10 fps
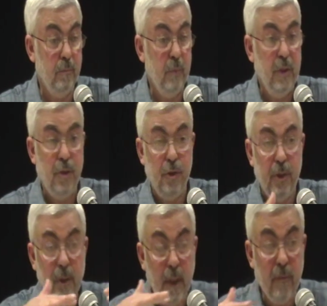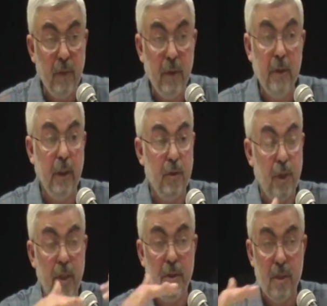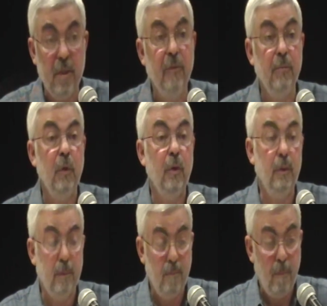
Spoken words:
ministerial level, the exchange is even more.